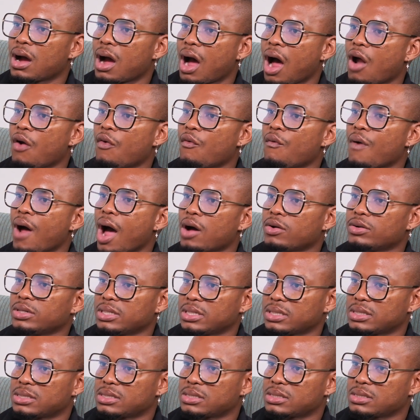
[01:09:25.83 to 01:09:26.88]

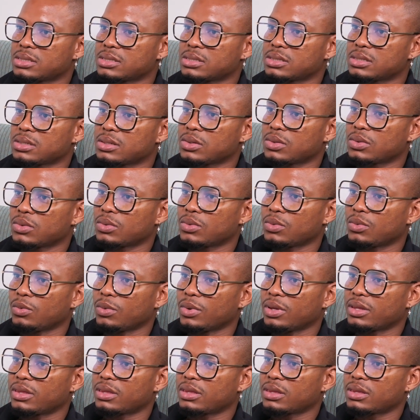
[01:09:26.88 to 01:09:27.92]
it
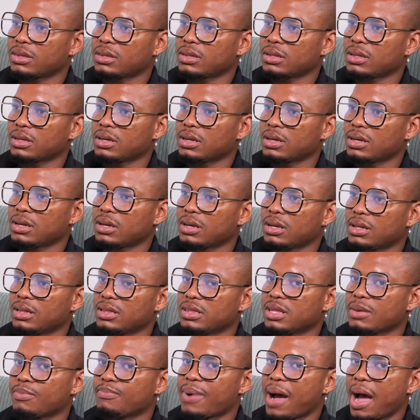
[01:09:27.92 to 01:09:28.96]
with
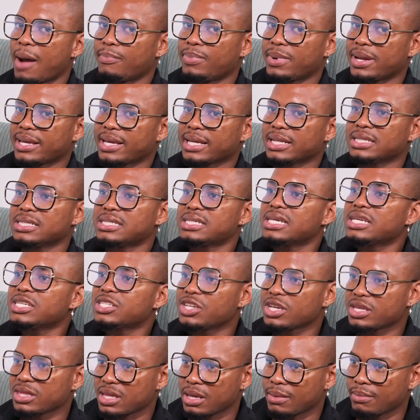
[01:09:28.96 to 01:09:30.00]
the public and
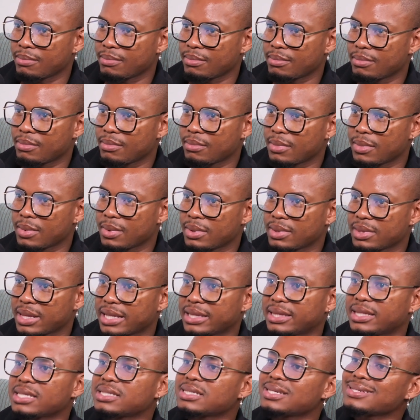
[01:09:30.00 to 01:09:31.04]
teaching them
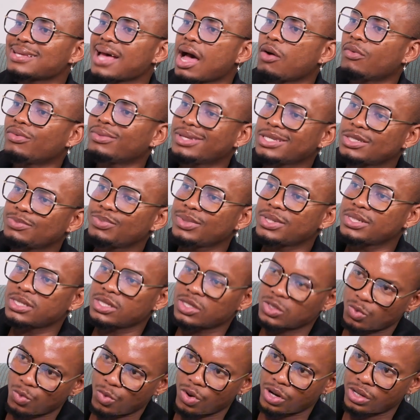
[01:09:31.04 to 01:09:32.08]
that this is how this
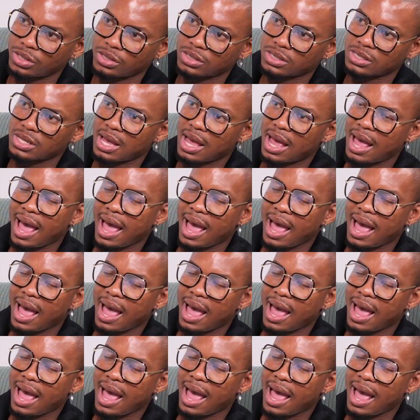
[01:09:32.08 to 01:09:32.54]
business works.